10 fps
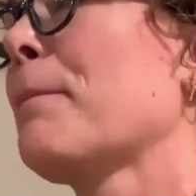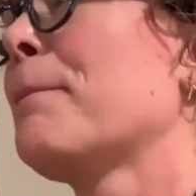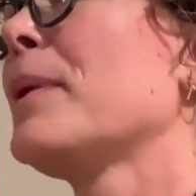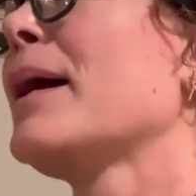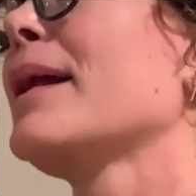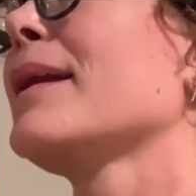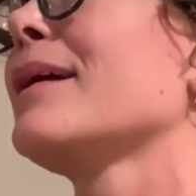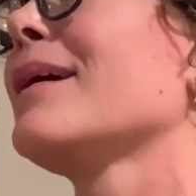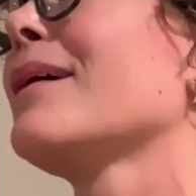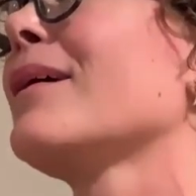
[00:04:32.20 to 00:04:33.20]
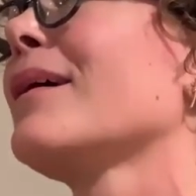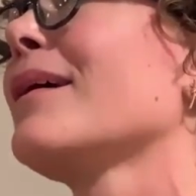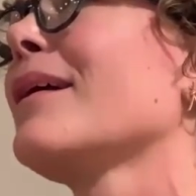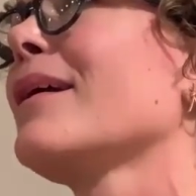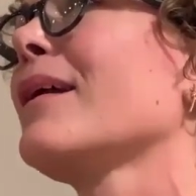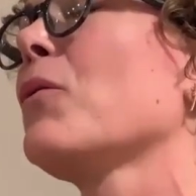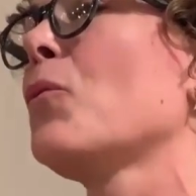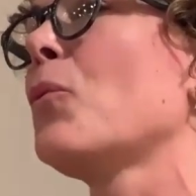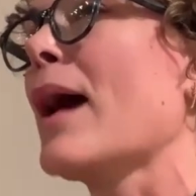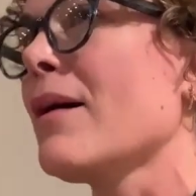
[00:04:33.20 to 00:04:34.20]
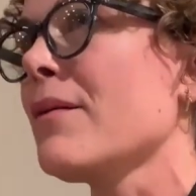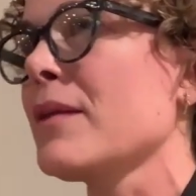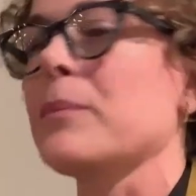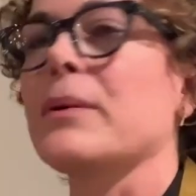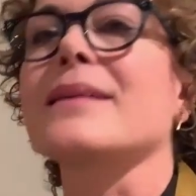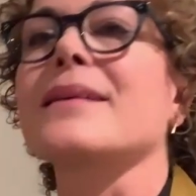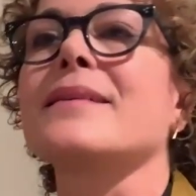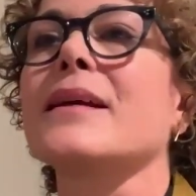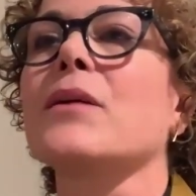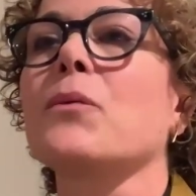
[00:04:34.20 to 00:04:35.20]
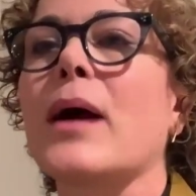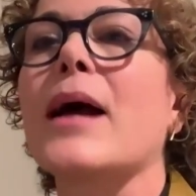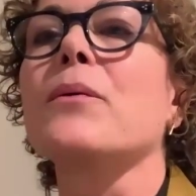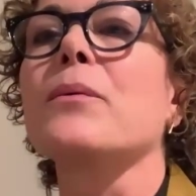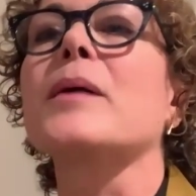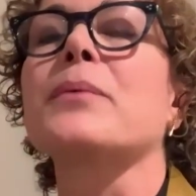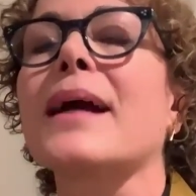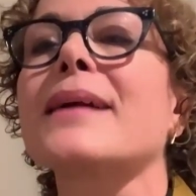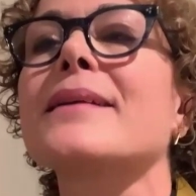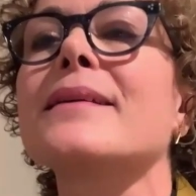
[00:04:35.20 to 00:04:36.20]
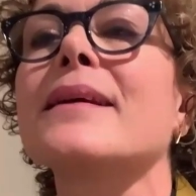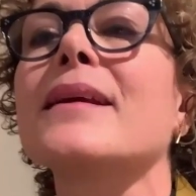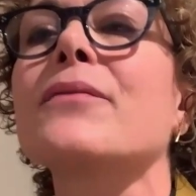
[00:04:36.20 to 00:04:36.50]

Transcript: But while they're practicing and while we're practicing,